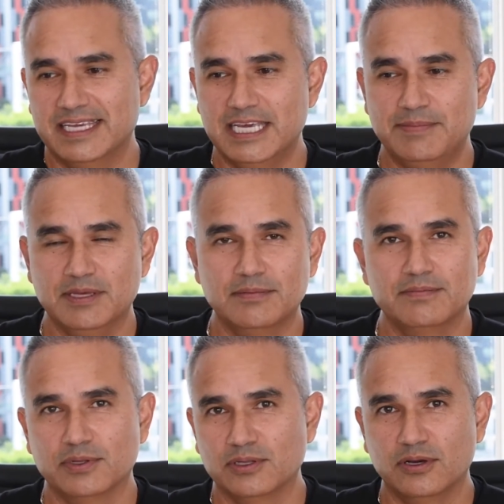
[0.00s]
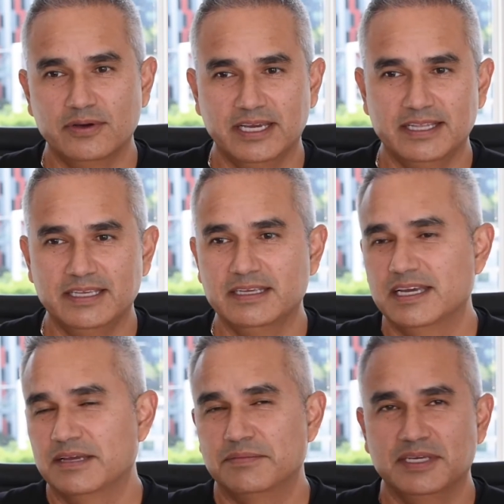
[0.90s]
keep them below any
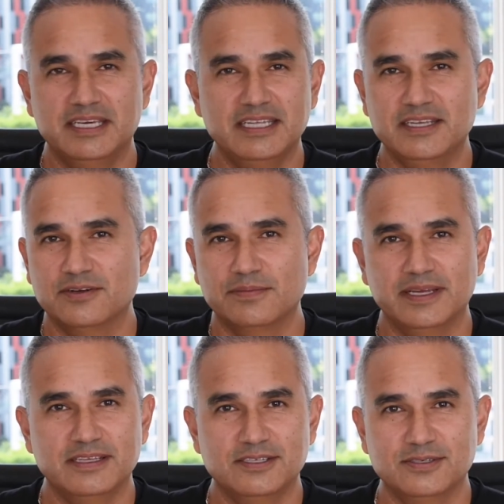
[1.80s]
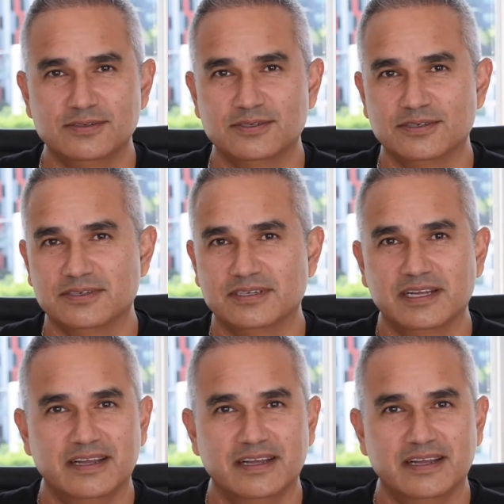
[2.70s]
bikini or bathing suit or